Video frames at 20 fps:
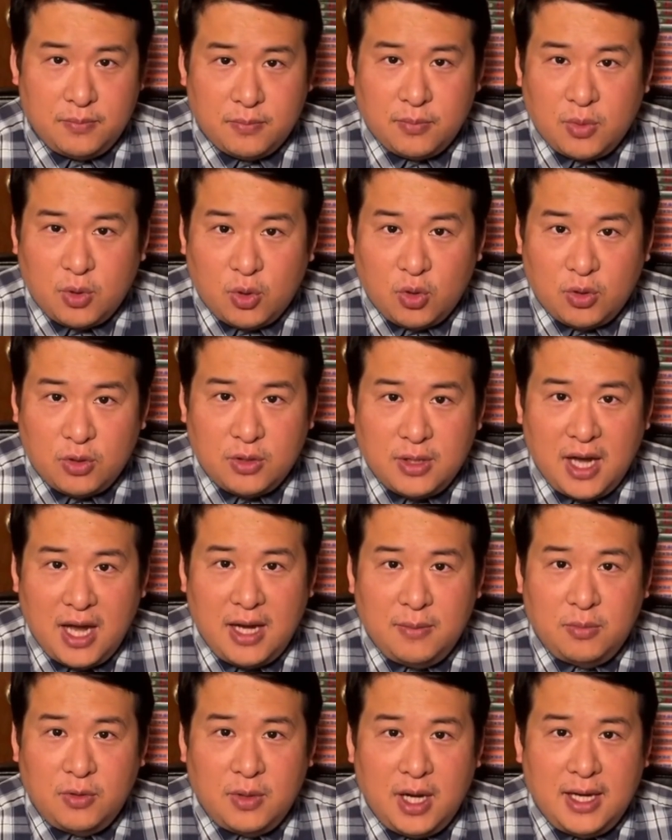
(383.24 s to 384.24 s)
bold
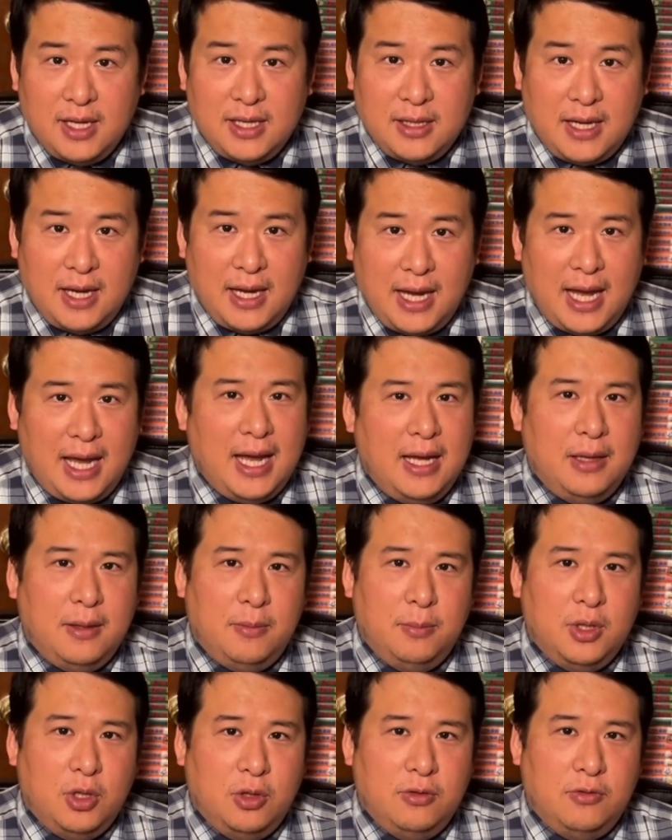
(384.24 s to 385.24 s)
and bright, and
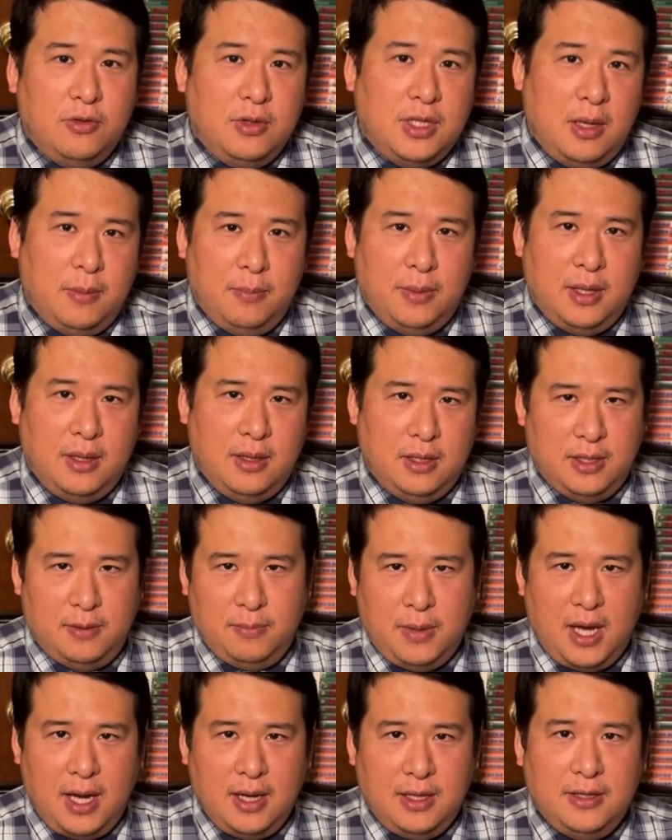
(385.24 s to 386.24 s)
built for the American
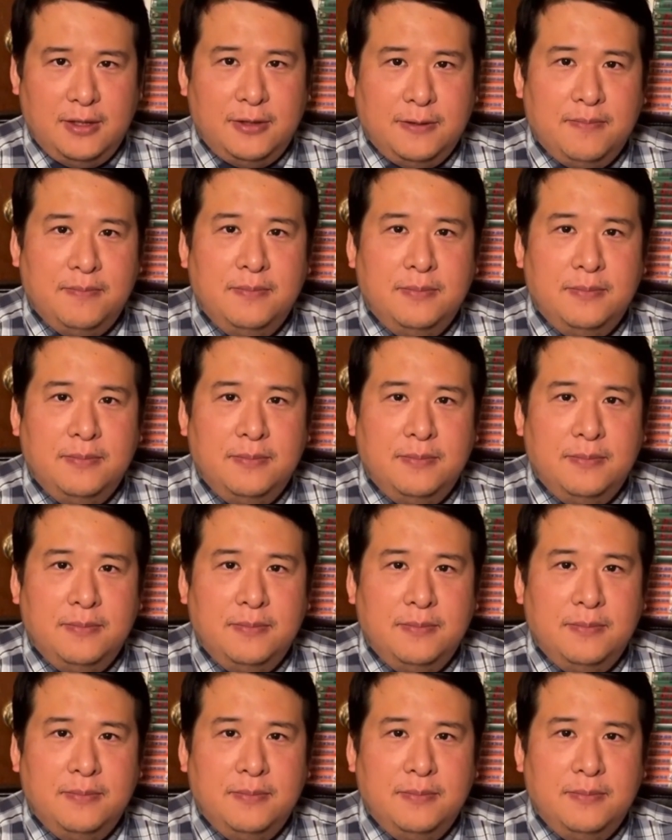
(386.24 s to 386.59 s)
palate.